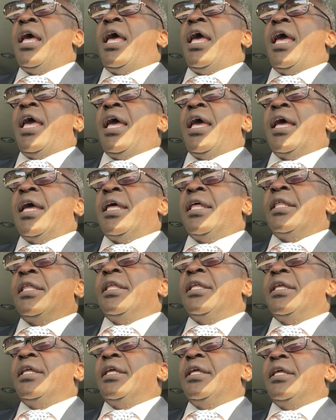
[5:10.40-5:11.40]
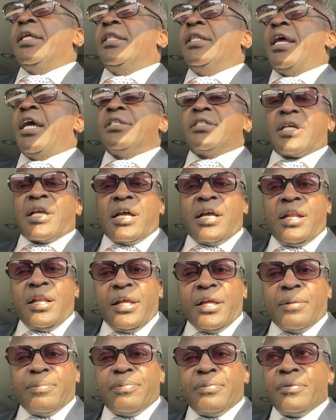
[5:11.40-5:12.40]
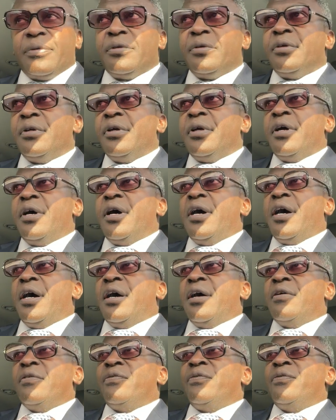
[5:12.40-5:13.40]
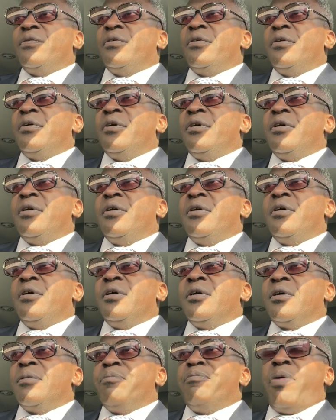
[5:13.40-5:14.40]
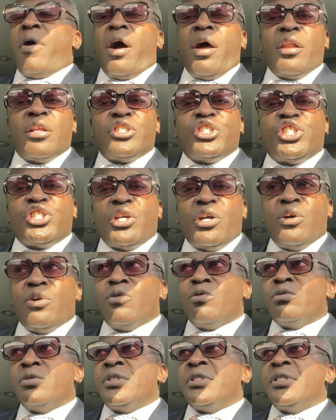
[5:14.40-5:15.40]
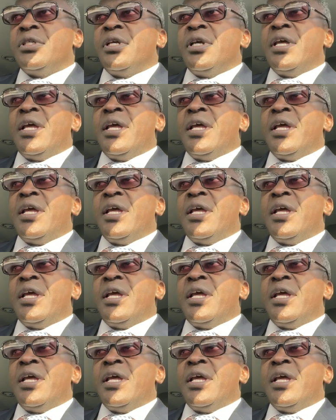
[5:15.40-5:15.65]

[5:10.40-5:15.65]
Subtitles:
And there's a clip of Paula Jones